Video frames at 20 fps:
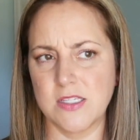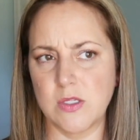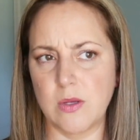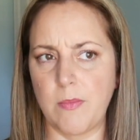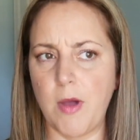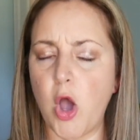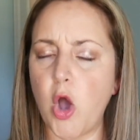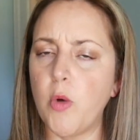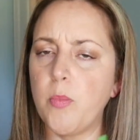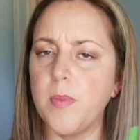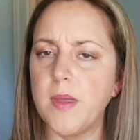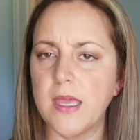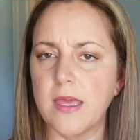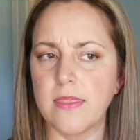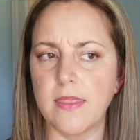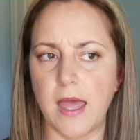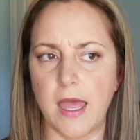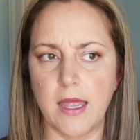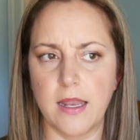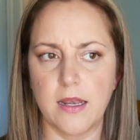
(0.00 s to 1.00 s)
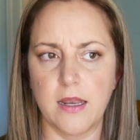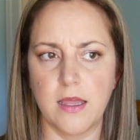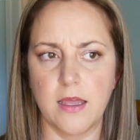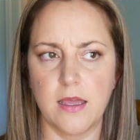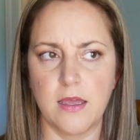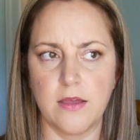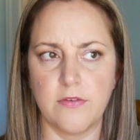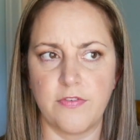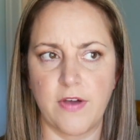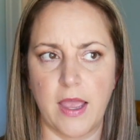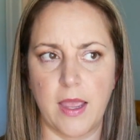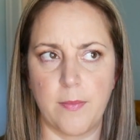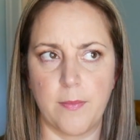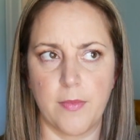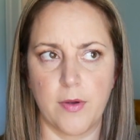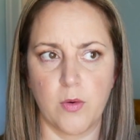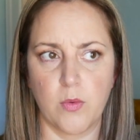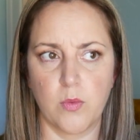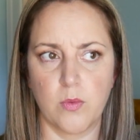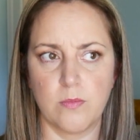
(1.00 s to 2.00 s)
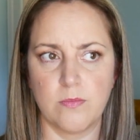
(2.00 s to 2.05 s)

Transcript: So I'm hoping that if I'm